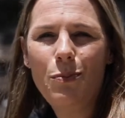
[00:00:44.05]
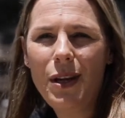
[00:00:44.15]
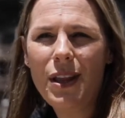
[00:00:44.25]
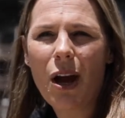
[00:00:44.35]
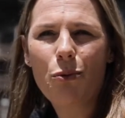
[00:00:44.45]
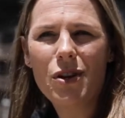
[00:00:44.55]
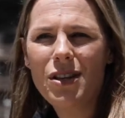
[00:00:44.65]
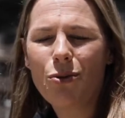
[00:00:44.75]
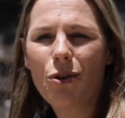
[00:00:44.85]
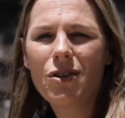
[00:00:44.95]
be that
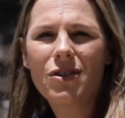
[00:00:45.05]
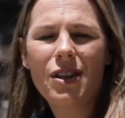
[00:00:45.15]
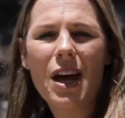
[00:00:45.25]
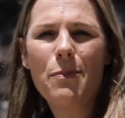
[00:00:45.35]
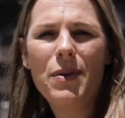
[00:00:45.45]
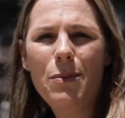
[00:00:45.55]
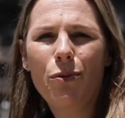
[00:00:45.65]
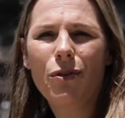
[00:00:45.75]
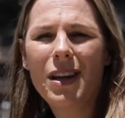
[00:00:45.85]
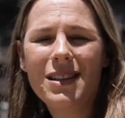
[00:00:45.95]
resource so that
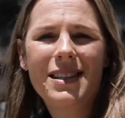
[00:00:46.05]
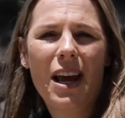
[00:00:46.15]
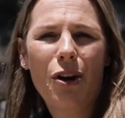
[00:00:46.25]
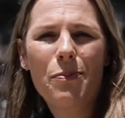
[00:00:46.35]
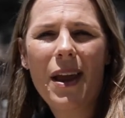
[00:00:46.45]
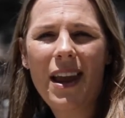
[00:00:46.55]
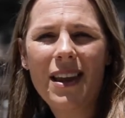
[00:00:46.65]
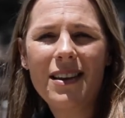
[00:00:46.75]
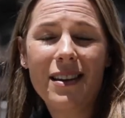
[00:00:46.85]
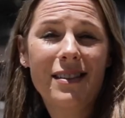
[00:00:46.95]
people can stay out of
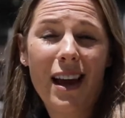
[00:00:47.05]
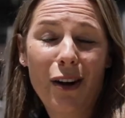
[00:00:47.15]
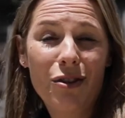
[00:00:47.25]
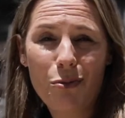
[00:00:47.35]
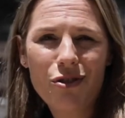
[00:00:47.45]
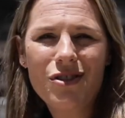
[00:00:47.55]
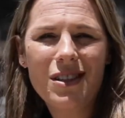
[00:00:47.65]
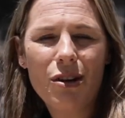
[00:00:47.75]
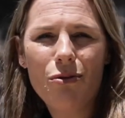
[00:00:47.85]
pain and out of the emergency